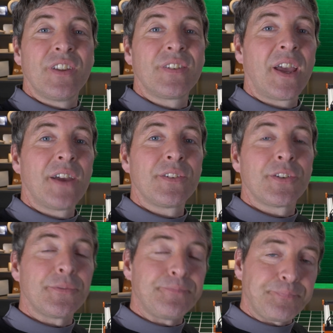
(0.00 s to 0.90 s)
discount.
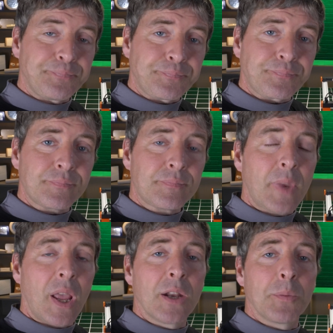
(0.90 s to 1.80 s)

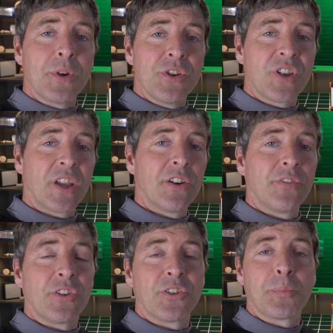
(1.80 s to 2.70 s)
I'd appreciate it
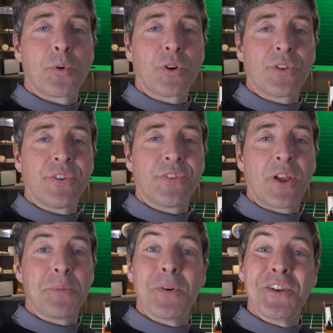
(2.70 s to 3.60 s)
if you'd support the
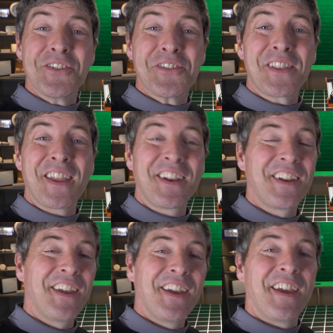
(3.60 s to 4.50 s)
site by doing that.
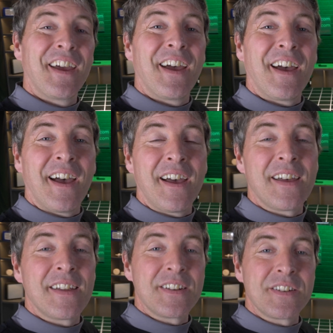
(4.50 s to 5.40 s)

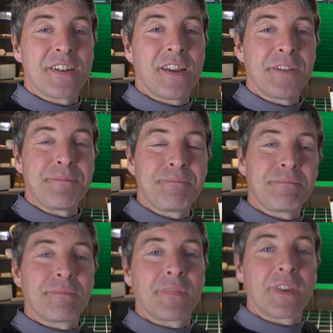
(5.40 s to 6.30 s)
And